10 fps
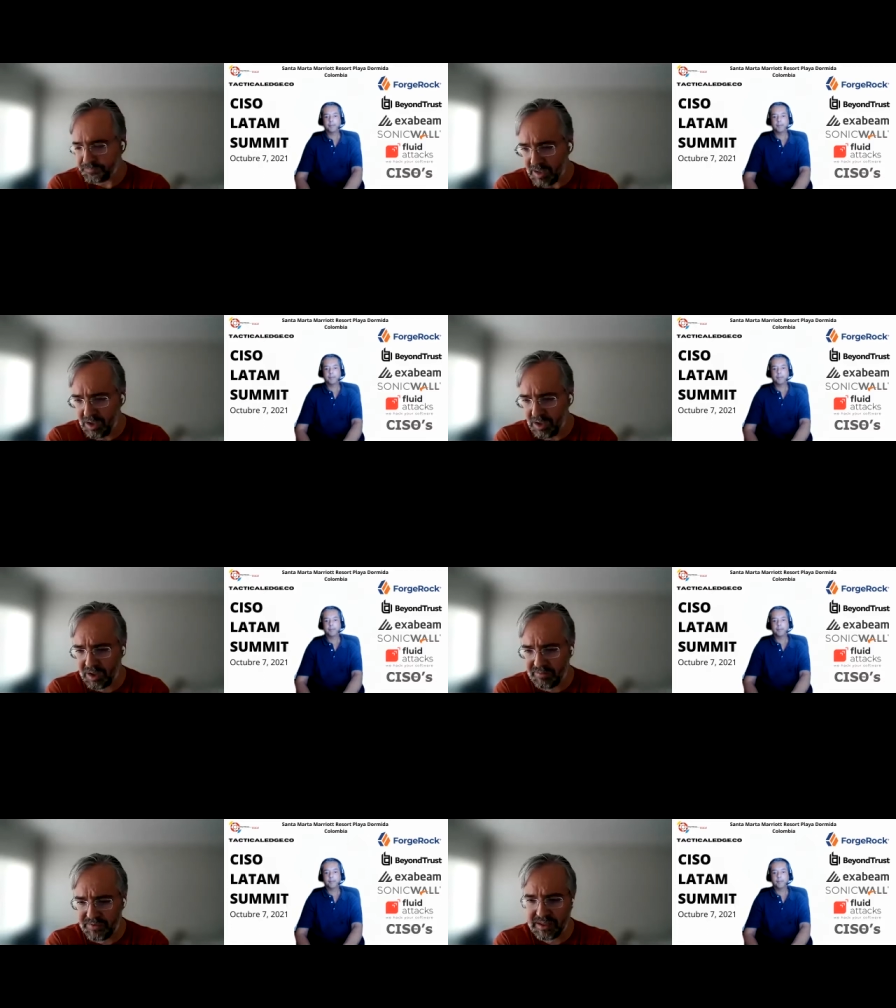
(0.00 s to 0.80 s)

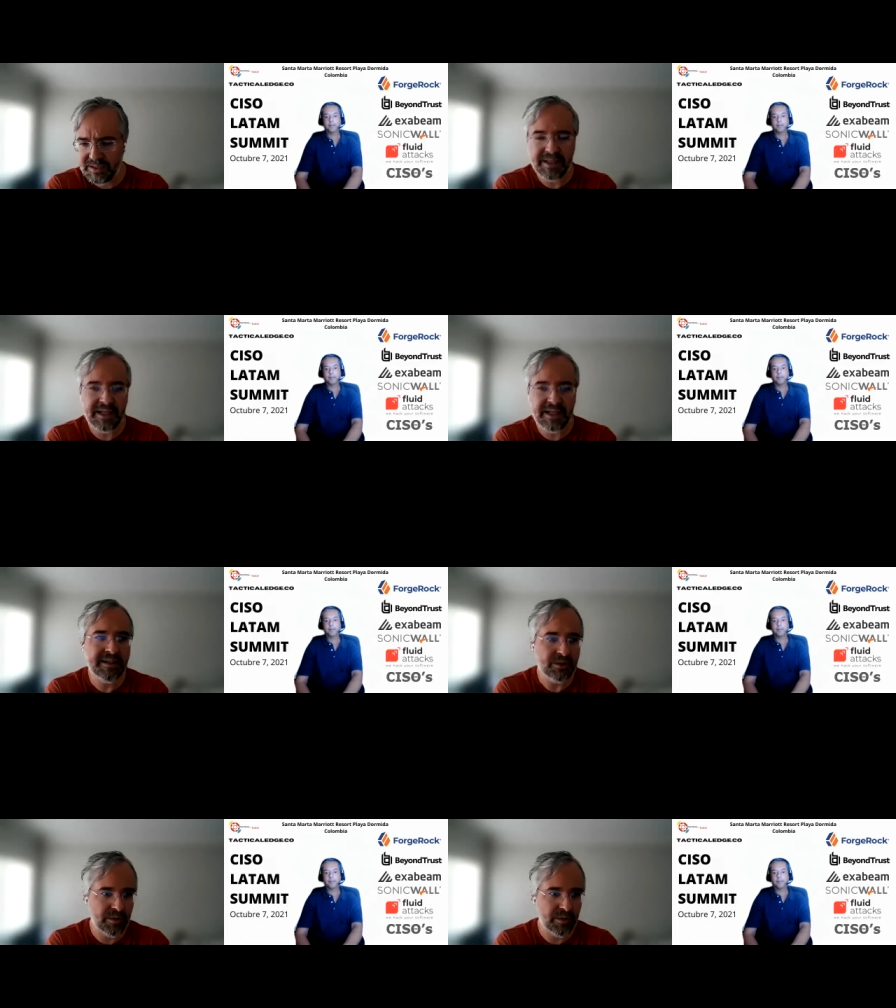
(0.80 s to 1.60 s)
of the data
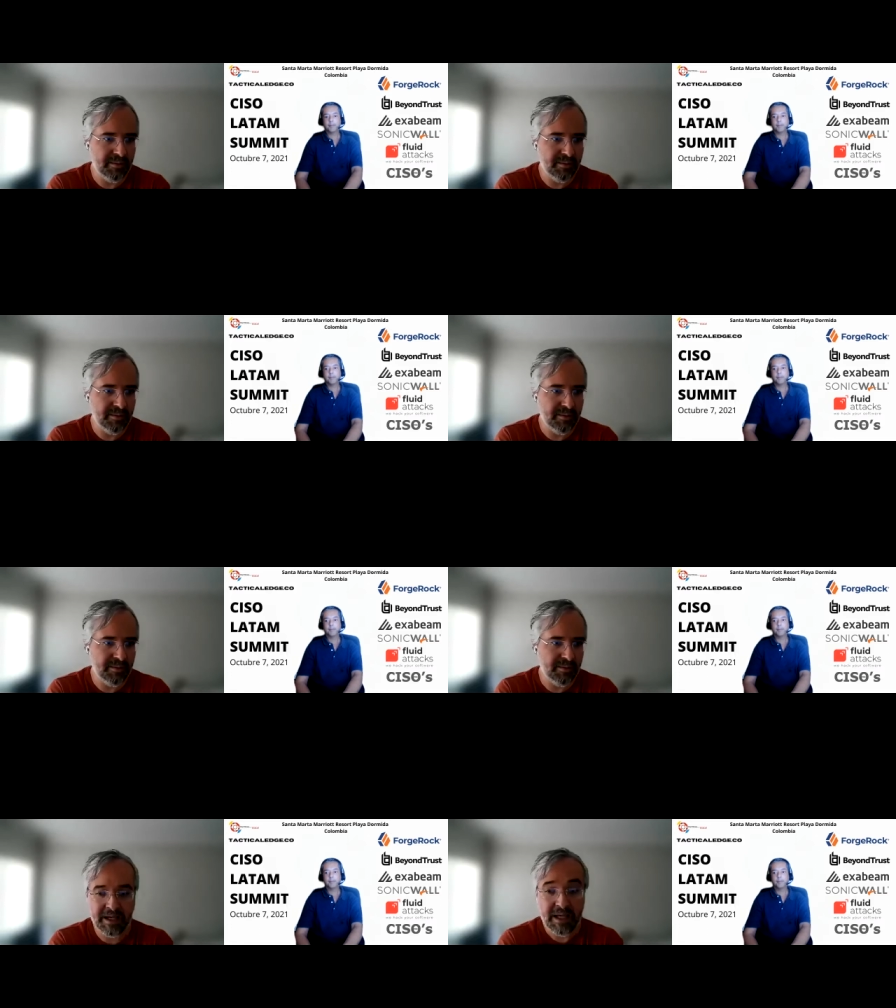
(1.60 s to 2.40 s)
that we're able to make
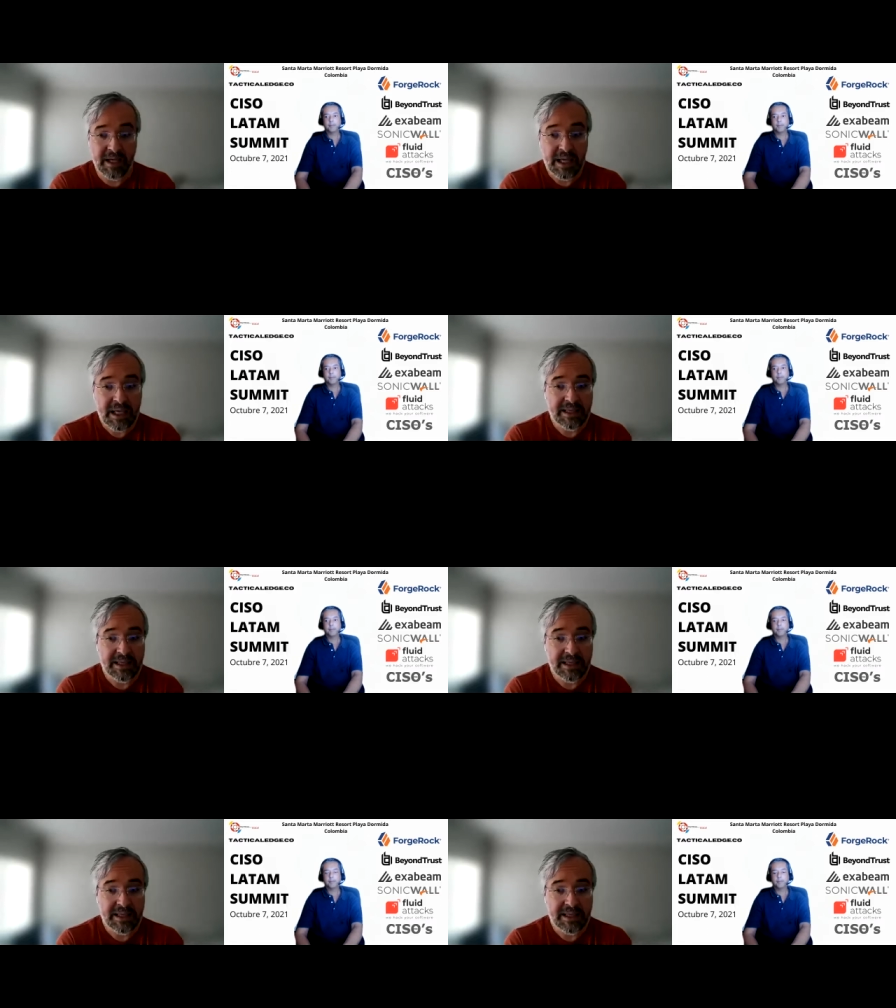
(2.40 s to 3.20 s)
public. There
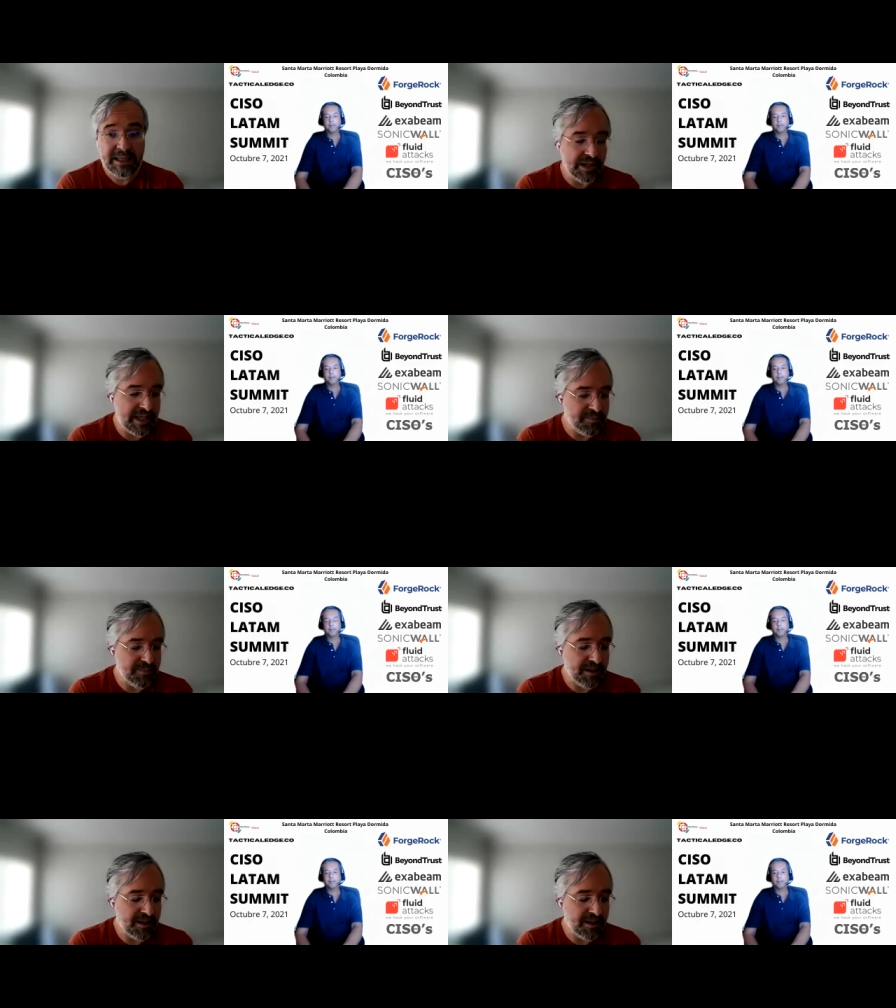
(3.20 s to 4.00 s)
is another
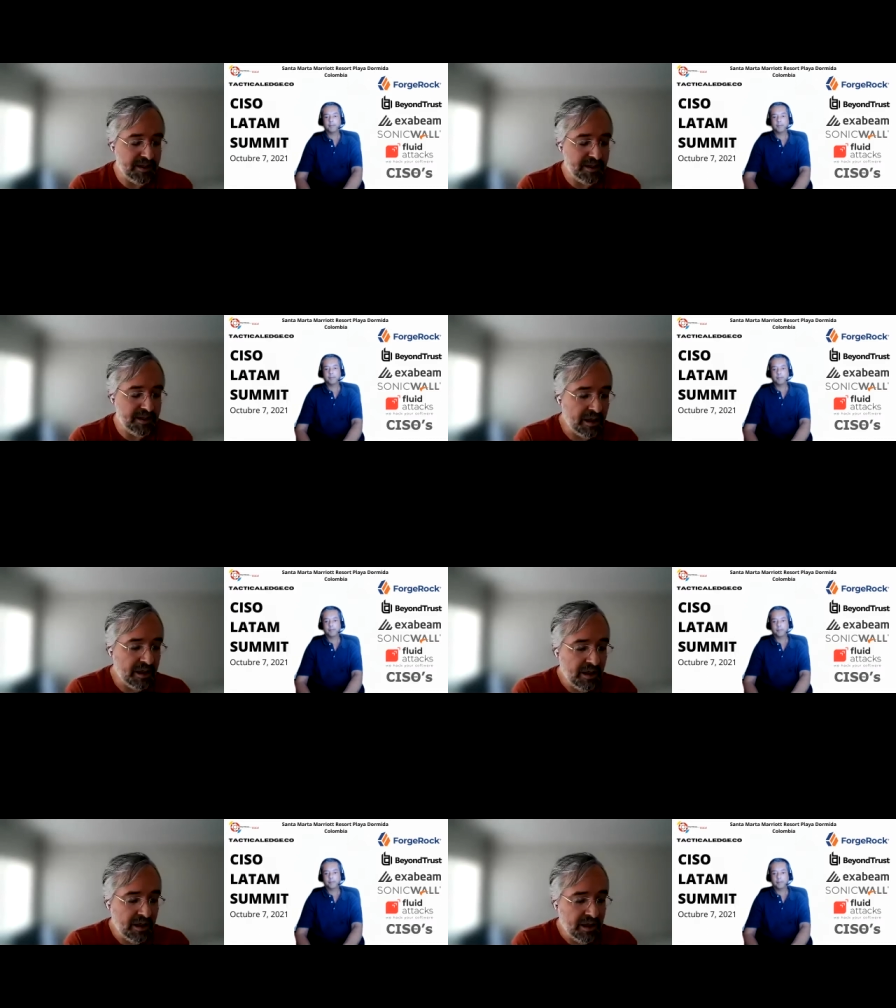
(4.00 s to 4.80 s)
aspect
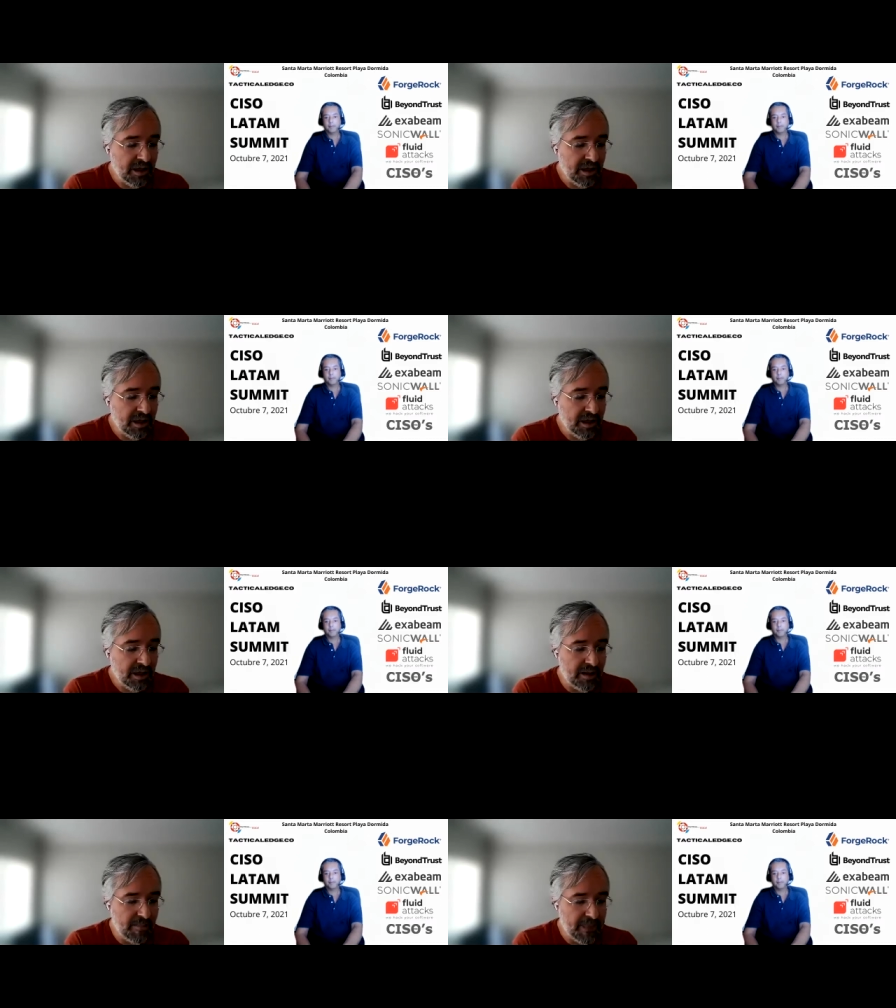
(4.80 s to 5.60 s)
where
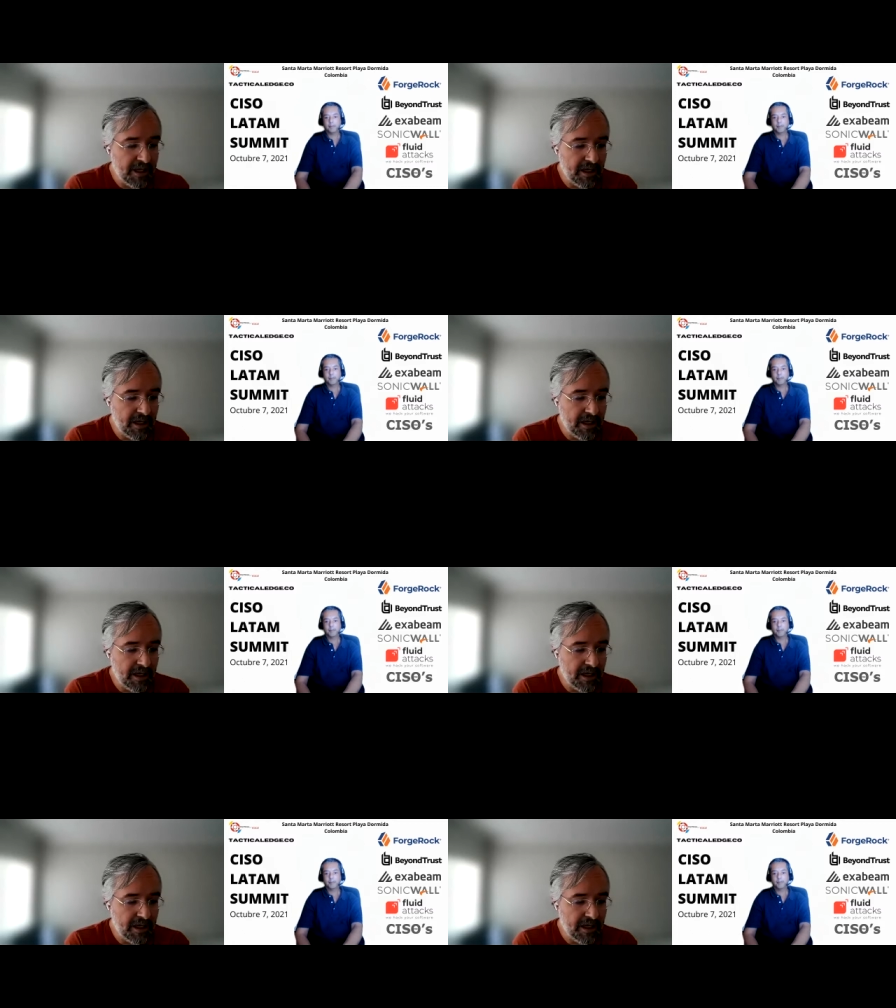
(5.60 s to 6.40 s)

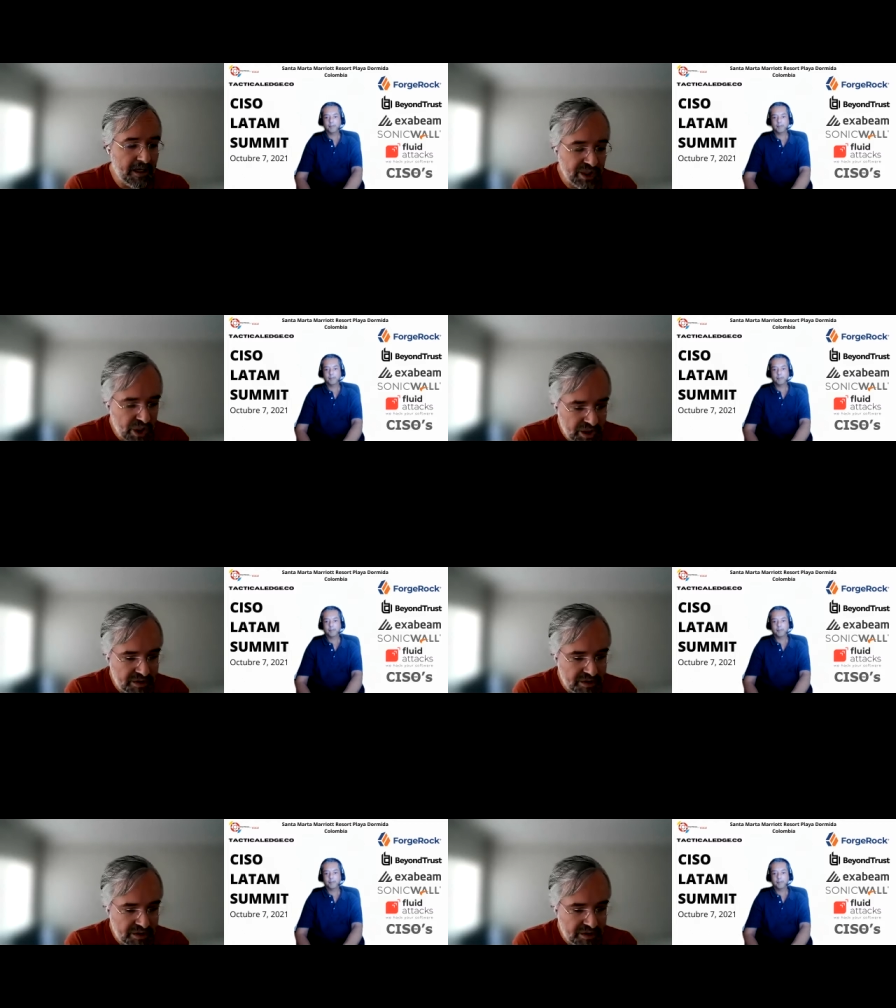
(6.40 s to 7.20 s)
there is
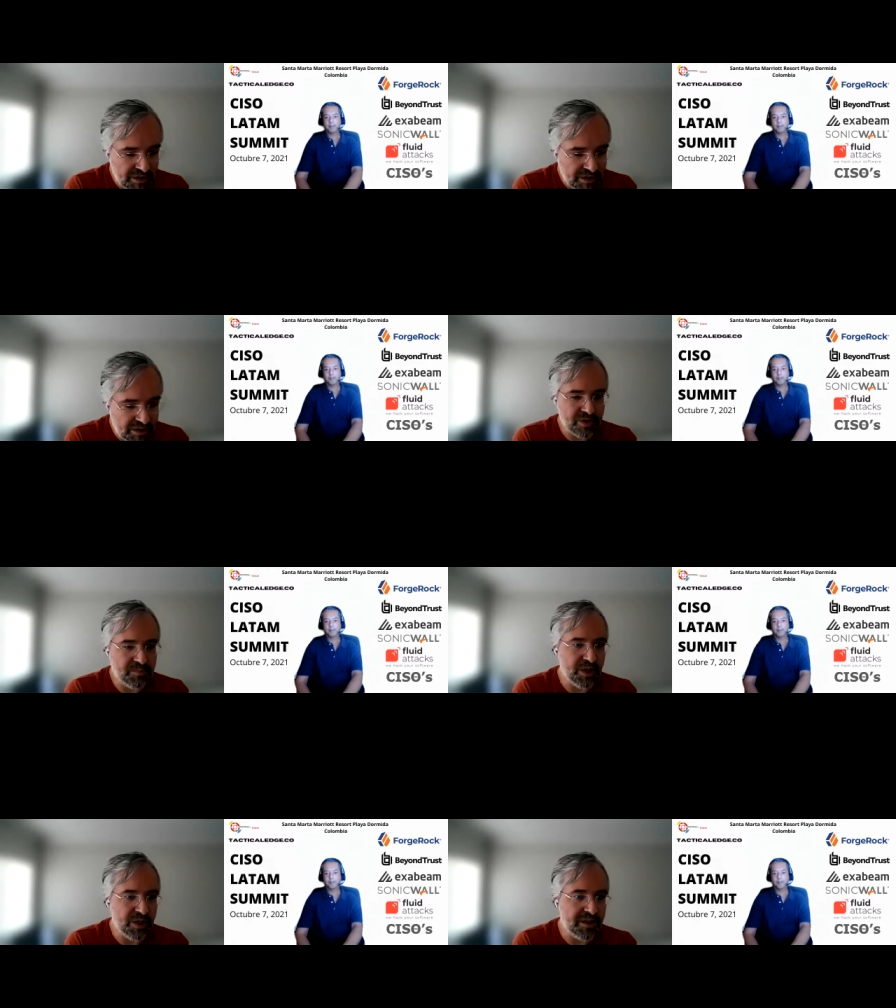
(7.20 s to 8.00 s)
another open source
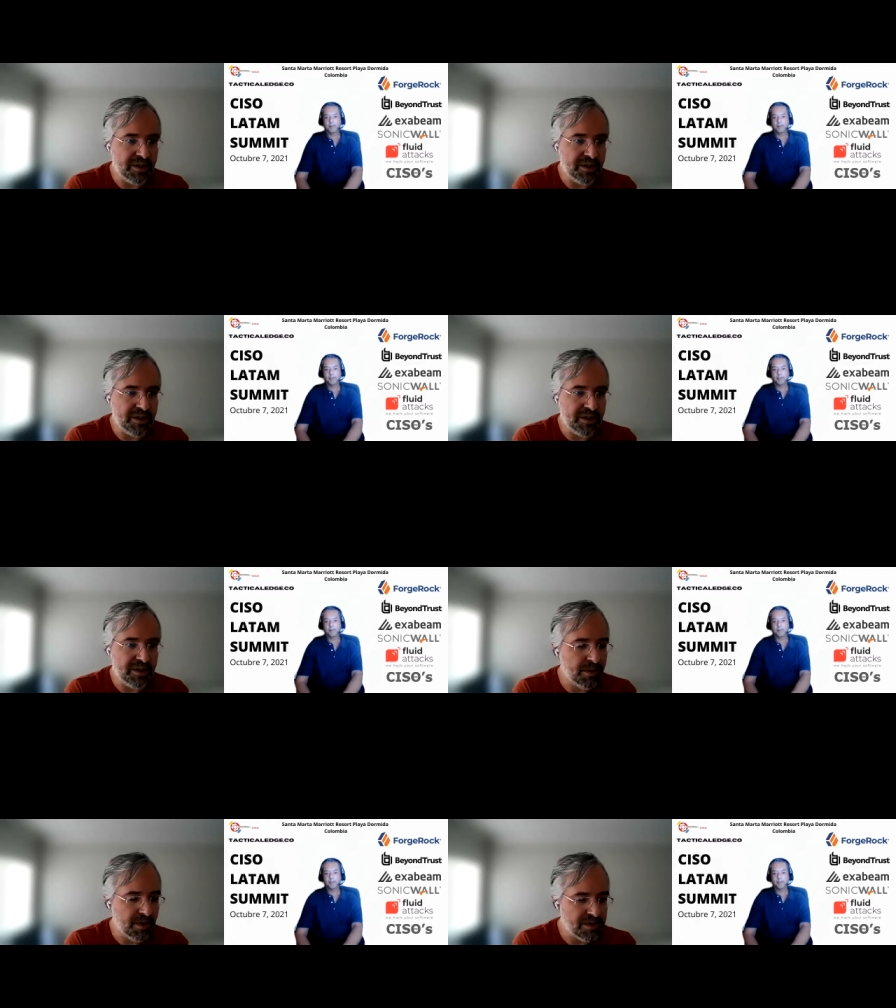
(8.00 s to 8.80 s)
project that we
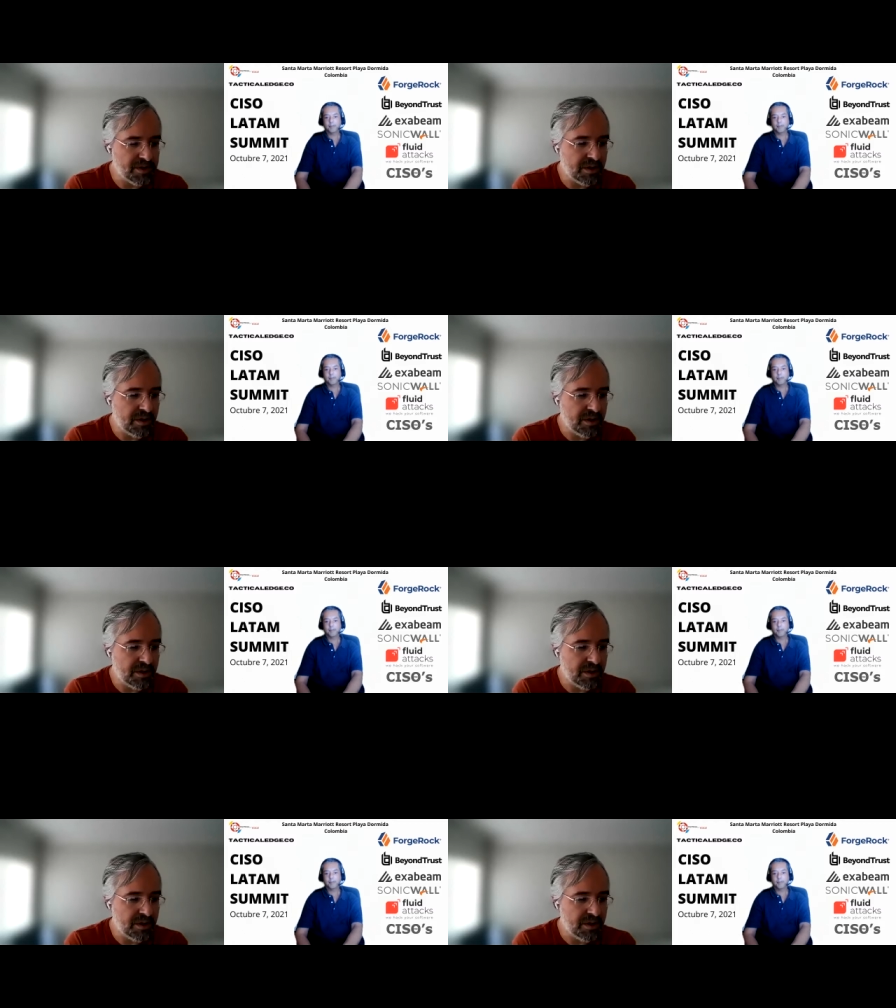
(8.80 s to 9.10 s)
sponsor